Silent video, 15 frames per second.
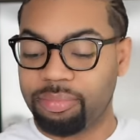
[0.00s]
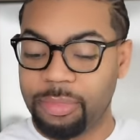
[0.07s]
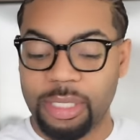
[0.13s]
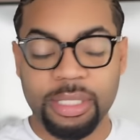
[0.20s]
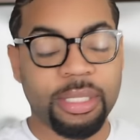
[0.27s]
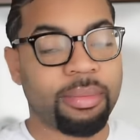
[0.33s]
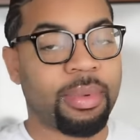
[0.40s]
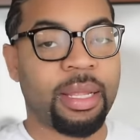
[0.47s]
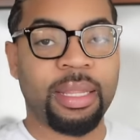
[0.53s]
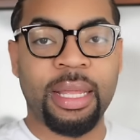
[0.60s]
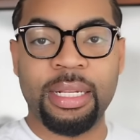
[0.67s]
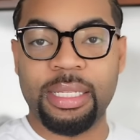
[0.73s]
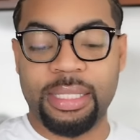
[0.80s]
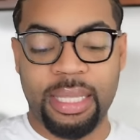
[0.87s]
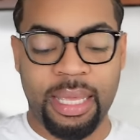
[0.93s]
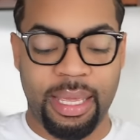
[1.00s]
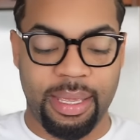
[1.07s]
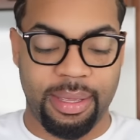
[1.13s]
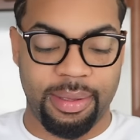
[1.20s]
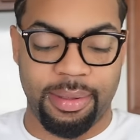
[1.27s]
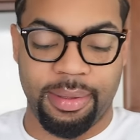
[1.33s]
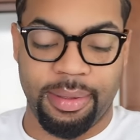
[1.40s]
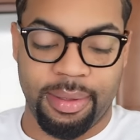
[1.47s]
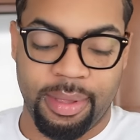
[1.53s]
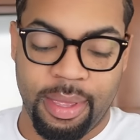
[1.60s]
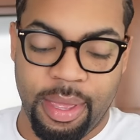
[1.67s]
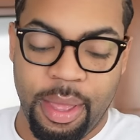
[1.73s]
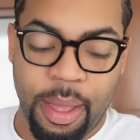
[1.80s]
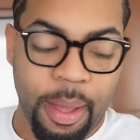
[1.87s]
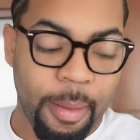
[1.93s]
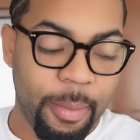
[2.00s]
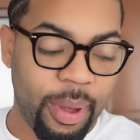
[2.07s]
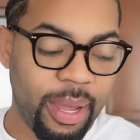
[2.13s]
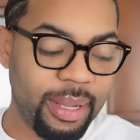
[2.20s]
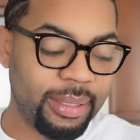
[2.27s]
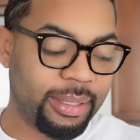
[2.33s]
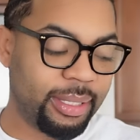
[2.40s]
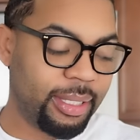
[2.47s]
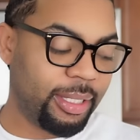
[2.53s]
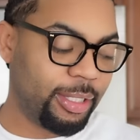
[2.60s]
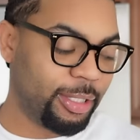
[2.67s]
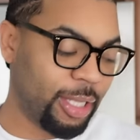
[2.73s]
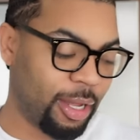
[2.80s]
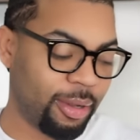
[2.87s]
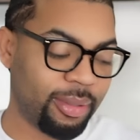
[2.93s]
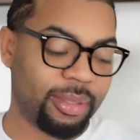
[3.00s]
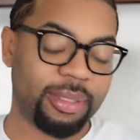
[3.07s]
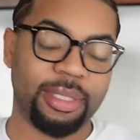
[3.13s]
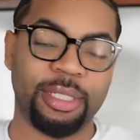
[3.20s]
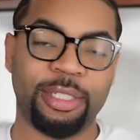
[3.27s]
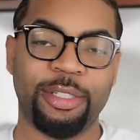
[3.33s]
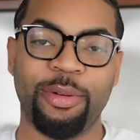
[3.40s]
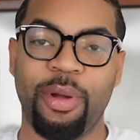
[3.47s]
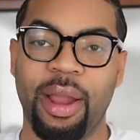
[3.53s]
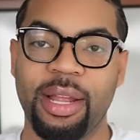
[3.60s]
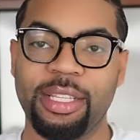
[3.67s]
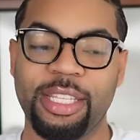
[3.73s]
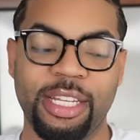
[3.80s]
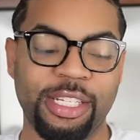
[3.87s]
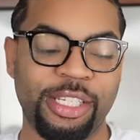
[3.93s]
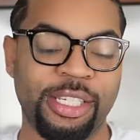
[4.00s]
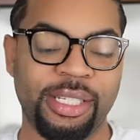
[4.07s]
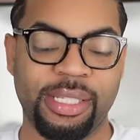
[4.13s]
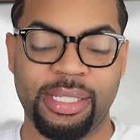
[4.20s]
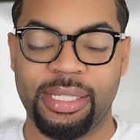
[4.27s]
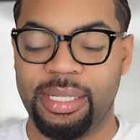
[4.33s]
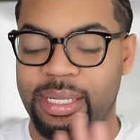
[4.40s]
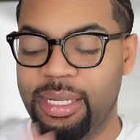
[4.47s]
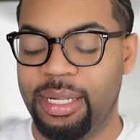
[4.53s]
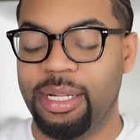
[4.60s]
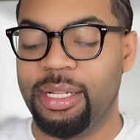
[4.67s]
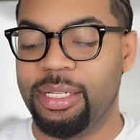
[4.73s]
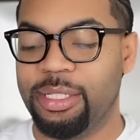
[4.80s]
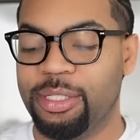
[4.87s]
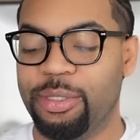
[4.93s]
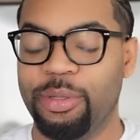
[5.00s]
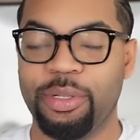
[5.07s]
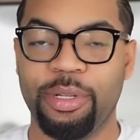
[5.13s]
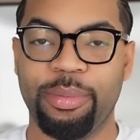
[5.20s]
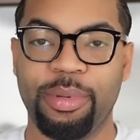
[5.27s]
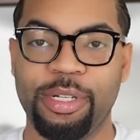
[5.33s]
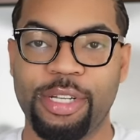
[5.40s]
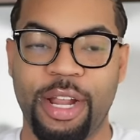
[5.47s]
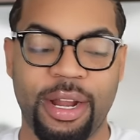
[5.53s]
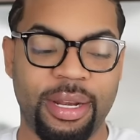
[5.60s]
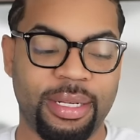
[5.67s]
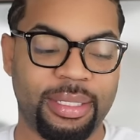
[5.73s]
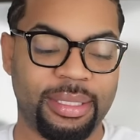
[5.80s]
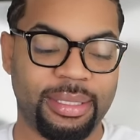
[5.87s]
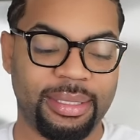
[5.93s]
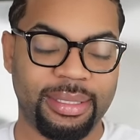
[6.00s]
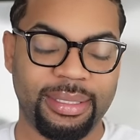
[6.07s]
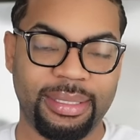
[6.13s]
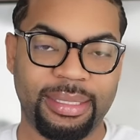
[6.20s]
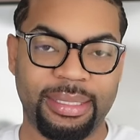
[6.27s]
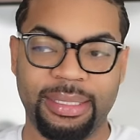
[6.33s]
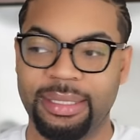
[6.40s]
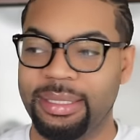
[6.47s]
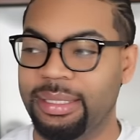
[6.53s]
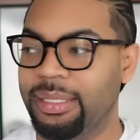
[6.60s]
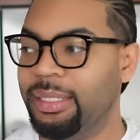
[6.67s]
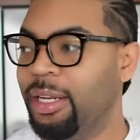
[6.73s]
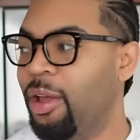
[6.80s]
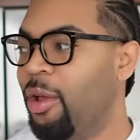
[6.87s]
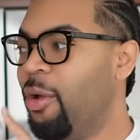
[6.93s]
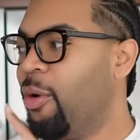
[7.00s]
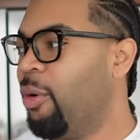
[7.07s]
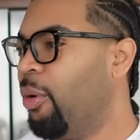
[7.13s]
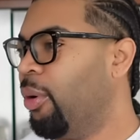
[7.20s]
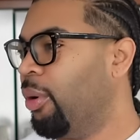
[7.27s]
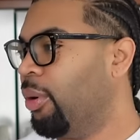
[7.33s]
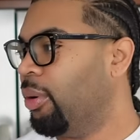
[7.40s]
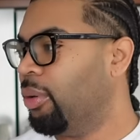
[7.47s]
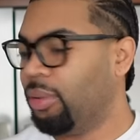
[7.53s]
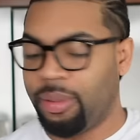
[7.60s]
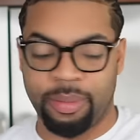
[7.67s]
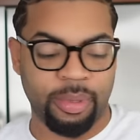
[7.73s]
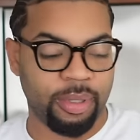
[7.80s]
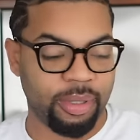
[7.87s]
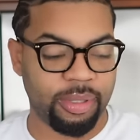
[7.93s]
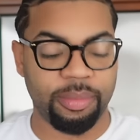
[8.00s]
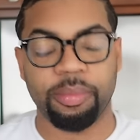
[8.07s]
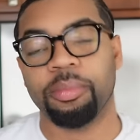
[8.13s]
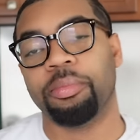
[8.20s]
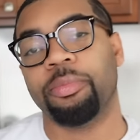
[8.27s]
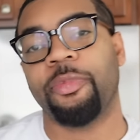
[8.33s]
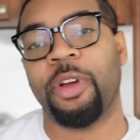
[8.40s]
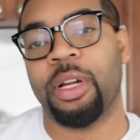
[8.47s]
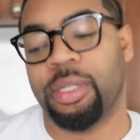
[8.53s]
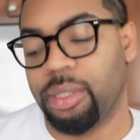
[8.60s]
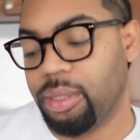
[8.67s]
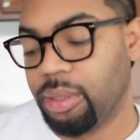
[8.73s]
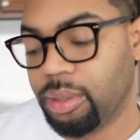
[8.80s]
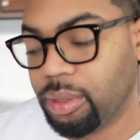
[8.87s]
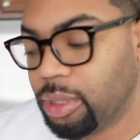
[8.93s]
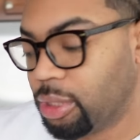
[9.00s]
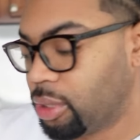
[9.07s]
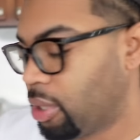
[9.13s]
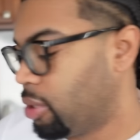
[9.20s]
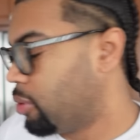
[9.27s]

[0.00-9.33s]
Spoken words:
Let's see, like, that just hit. But, so, let's do our intentions. Let's do a little bit of journaling. And, let me, first, let's start